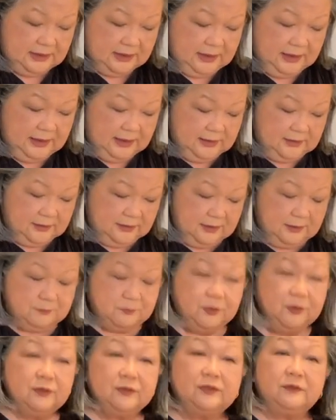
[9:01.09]
and then
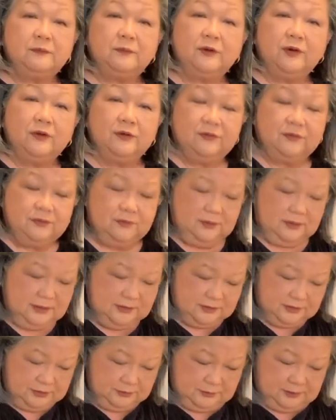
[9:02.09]
put the broth
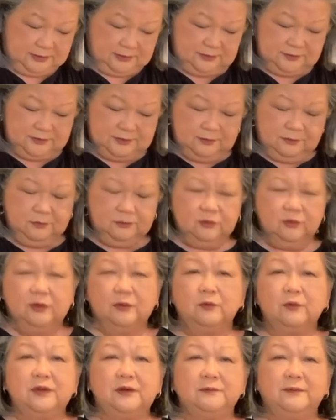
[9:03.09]
into it. So a quick
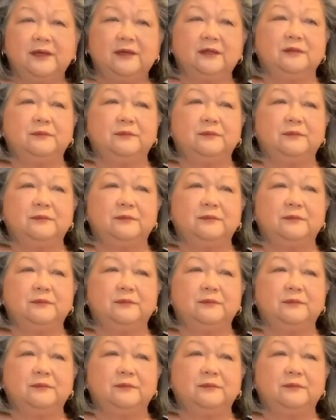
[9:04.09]
word about the